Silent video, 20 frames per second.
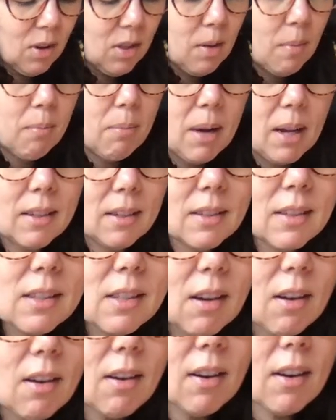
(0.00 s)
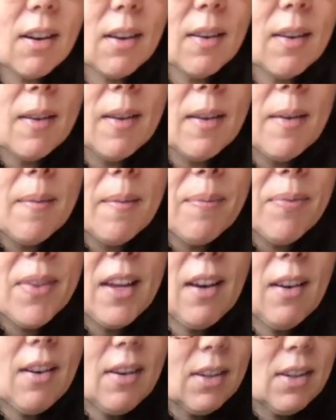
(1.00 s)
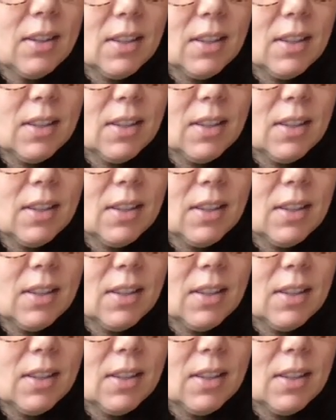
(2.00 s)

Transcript: the buttons are are